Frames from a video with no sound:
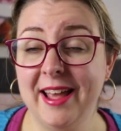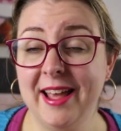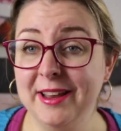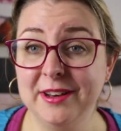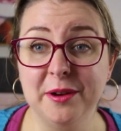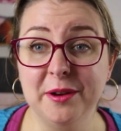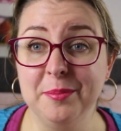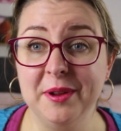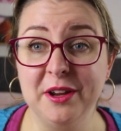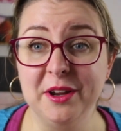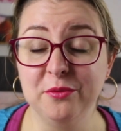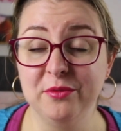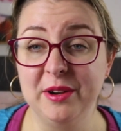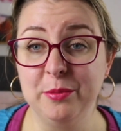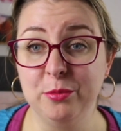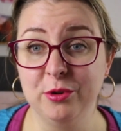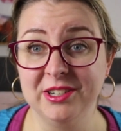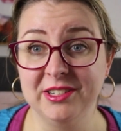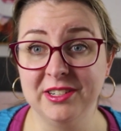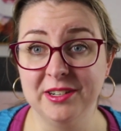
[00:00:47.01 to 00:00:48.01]
end up being
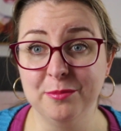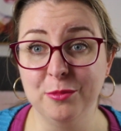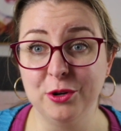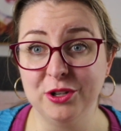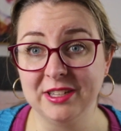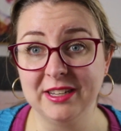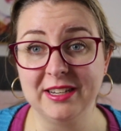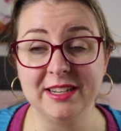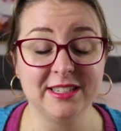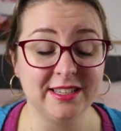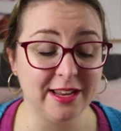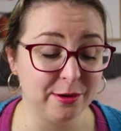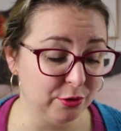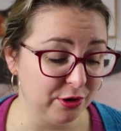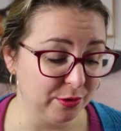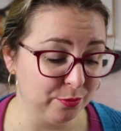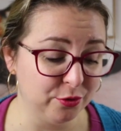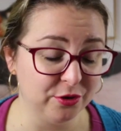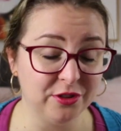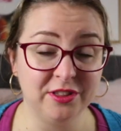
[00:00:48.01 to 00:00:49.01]
reprinted, mostly because they want
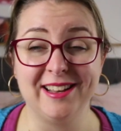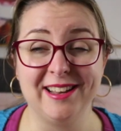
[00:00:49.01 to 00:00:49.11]
to put